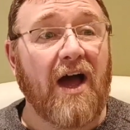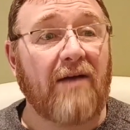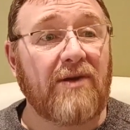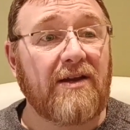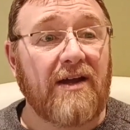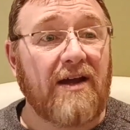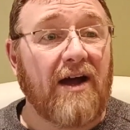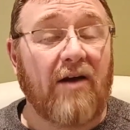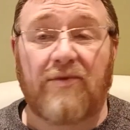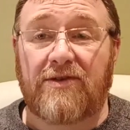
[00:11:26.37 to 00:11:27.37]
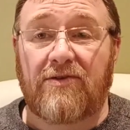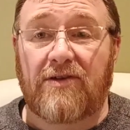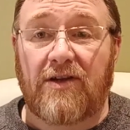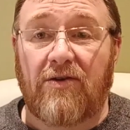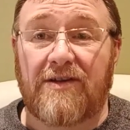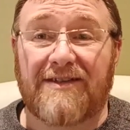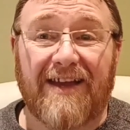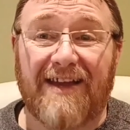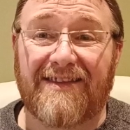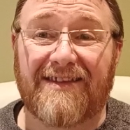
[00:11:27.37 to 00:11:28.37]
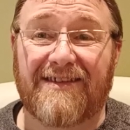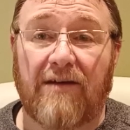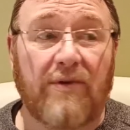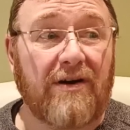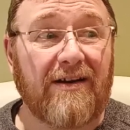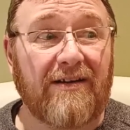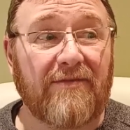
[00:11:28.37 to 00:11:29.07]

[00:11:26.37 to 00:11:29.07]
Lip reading: I mean, I'll be totally honest, in the summer,